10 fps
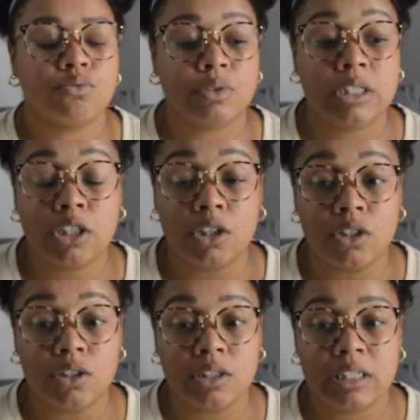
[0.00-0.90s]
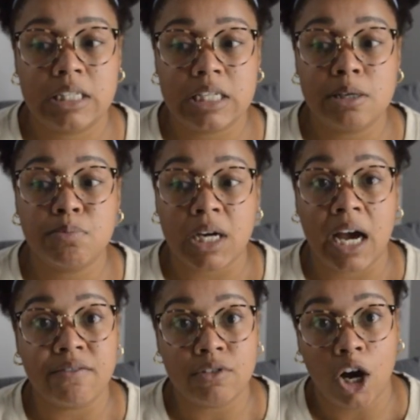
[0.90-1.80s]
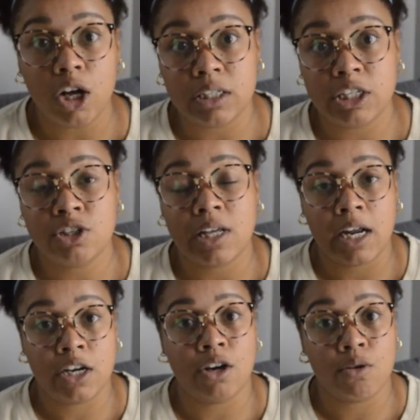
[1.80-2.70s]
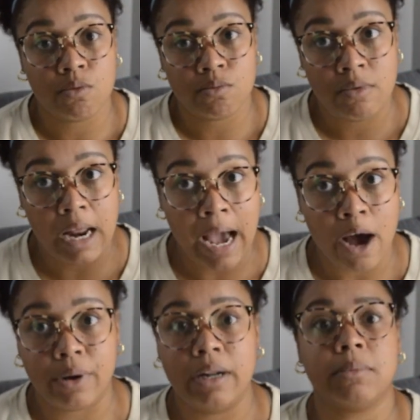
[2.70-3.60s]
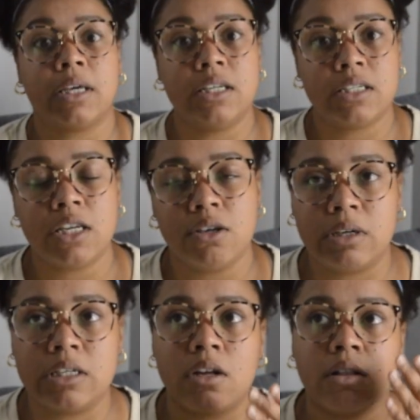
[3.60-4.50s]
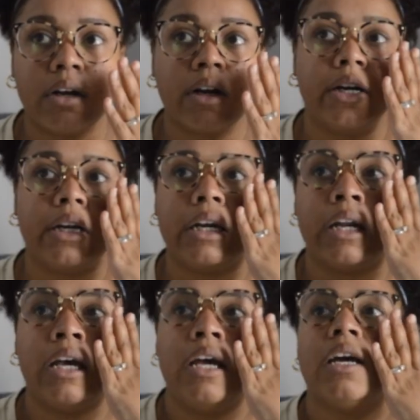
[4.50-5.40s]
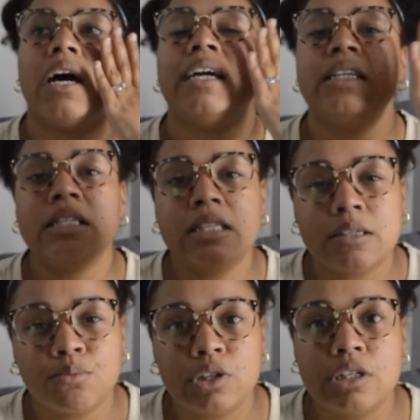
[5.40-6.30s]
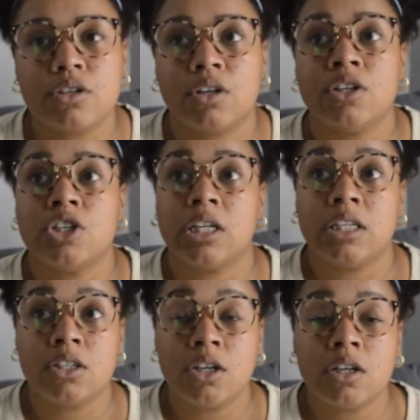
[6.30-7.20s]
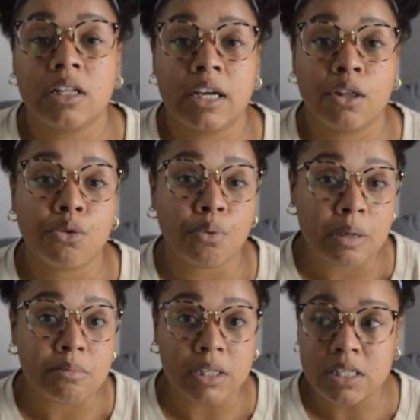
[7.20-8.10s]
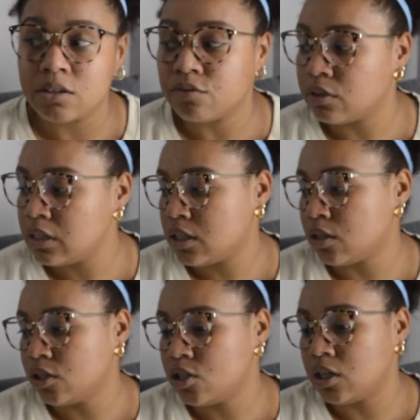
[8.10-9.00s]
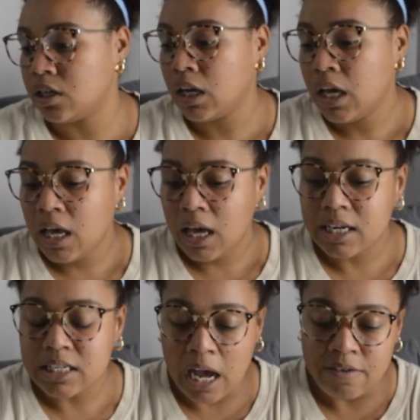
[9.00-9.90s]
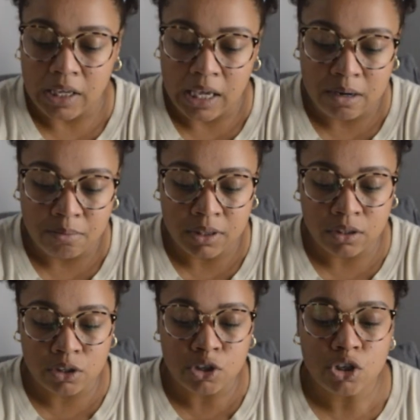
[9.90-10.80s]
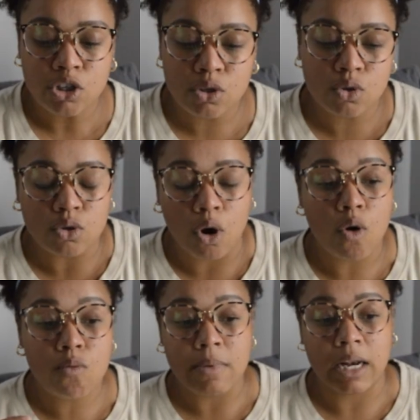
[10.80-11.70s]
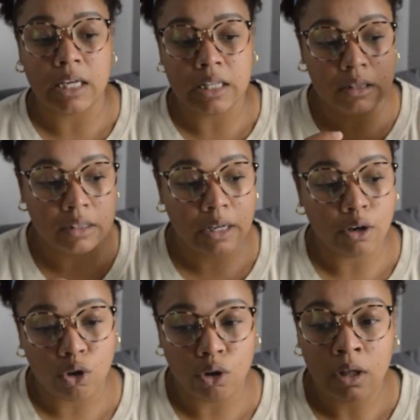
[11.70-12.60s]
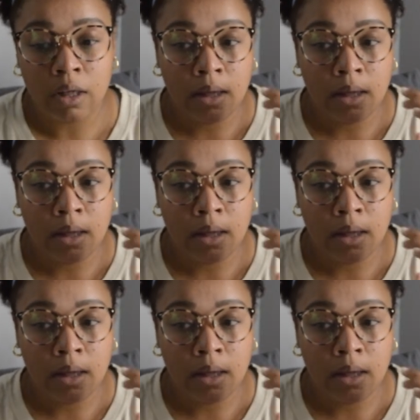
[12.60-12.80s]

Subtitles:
real deep dive knowledge that I know now and am continuing to learn. And I did some research, and I took like 3 months of research and diving in, but there's just so many little